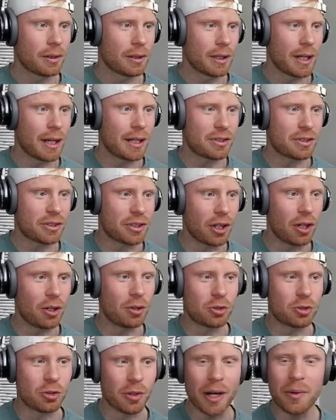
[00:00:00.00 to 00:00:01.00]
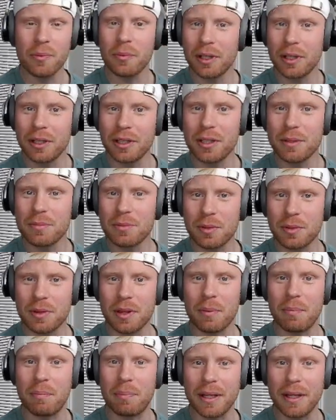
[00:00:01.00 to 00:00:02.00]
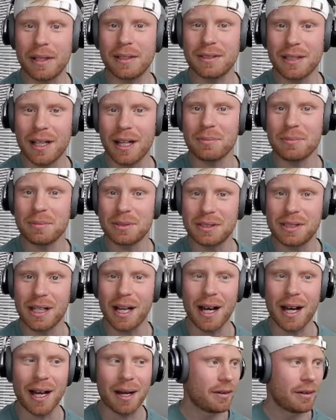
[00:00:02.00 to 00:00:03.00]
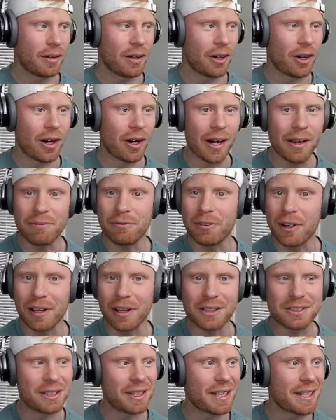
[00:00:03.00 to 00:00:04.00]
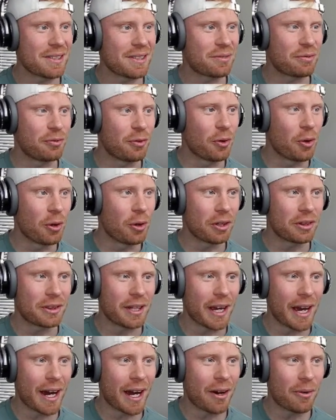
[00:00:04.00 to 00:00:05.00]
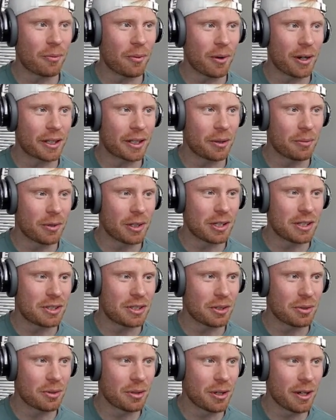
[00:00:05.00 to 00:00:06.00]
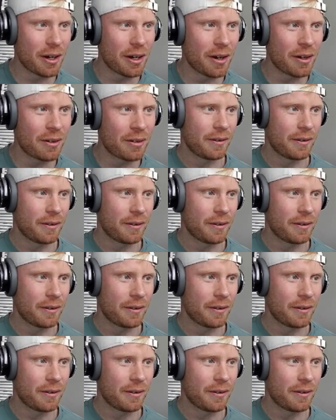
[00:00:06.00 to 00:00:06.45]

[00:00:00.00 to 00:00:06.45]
Let's go. Trent Williams with a big time stop. All right, fellas, it is fourth down. What can we do here?